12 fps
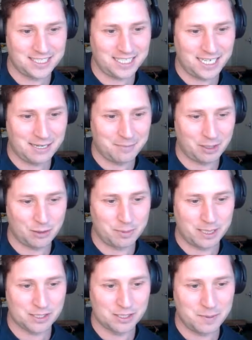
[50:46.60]
am below
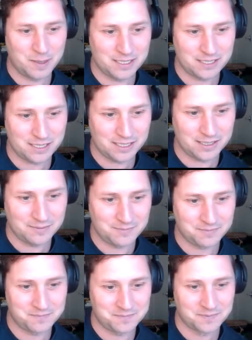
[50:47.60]
bounds, but
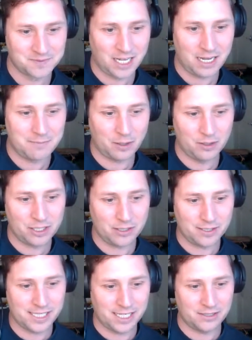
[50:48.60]
I'm only
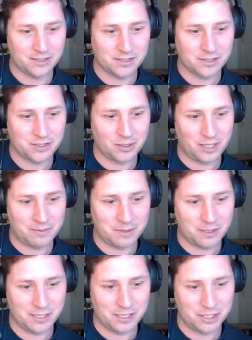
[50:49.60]
going down, so I'm
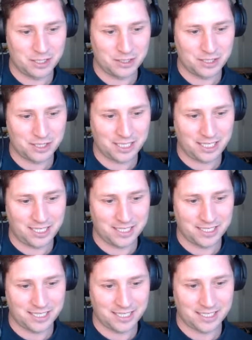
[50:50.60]
going to start
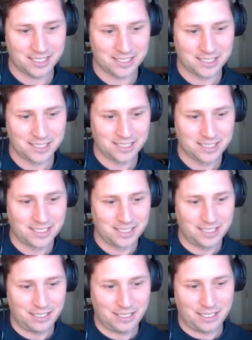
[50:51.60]
at
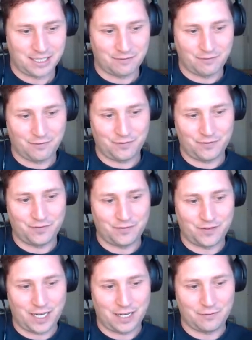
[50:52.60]

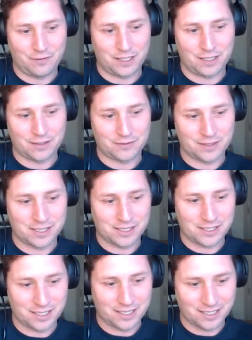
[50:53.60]
5.5, let's
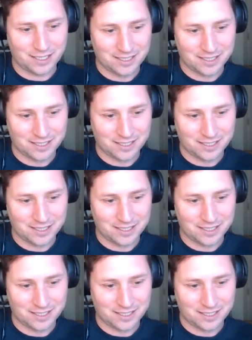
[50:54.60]
say.